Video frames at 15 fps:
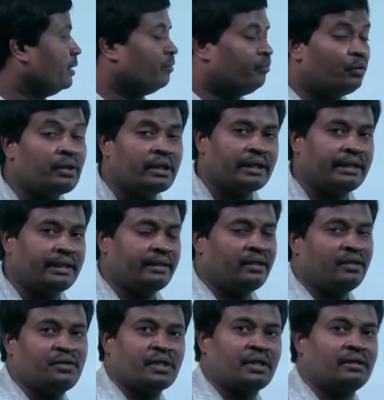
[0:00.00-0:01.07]
food
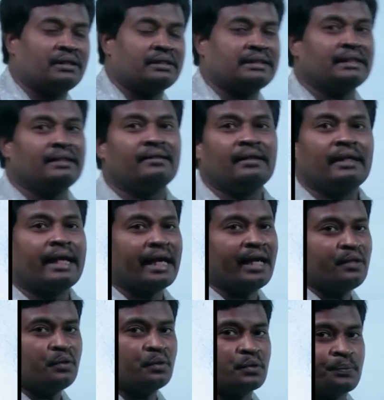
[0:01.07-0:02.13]
conducting channels in
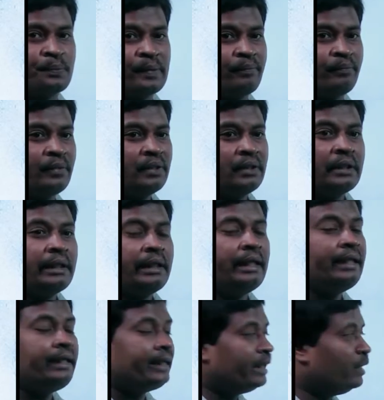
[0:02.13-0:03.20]
angiosperm.
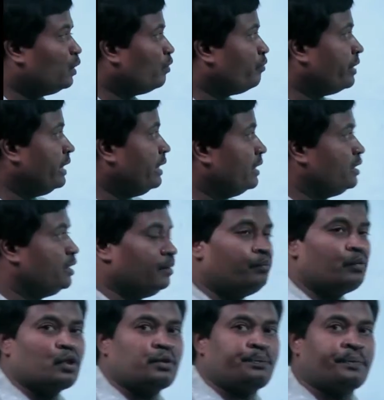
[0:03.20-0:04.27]
In Pteridophyta
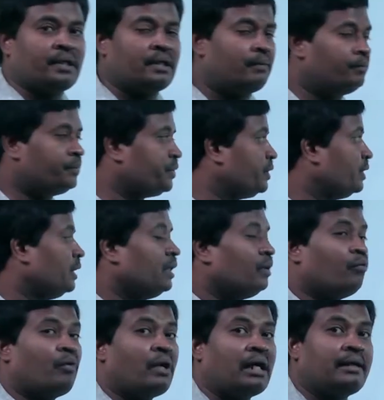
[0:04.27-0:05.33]
gymnosperms,
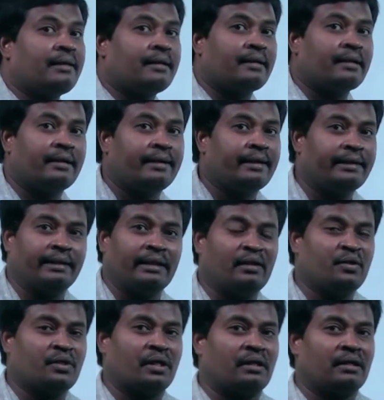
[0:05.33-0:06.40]
water conducting
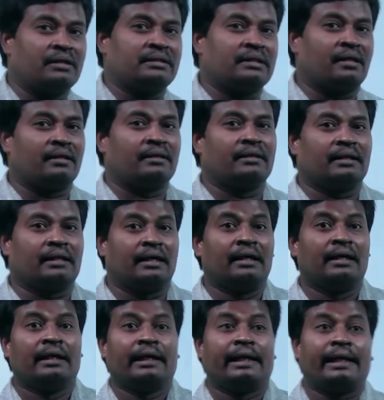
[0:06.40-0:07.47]
channels are the
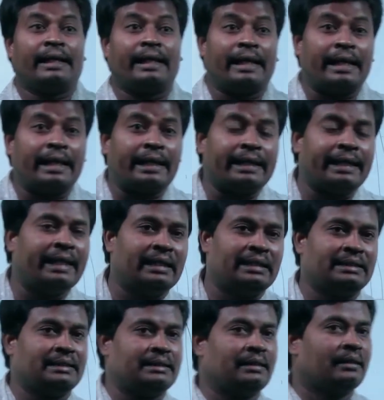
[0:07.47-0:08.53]

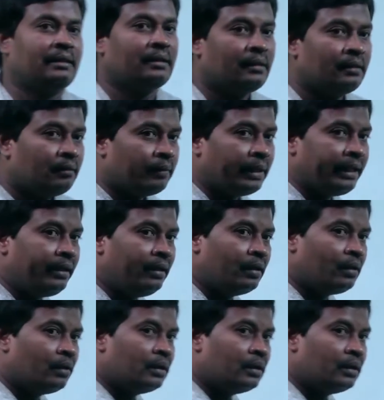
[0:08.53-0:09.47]
tracheids, and